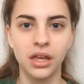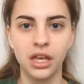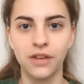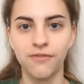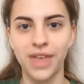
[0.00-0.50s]

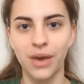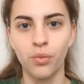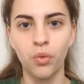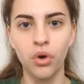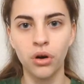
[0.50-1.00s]
if they
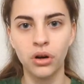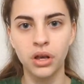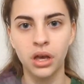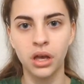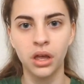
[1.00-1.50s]

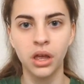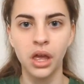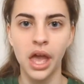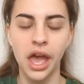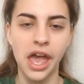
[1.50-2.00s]
work,
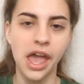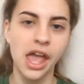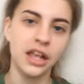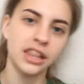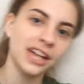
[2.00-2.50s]

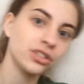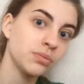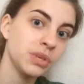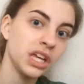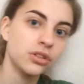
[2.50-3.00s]
and that should
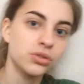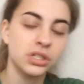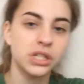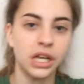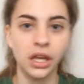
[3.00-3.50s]
be
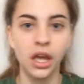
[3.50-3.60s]
interesting.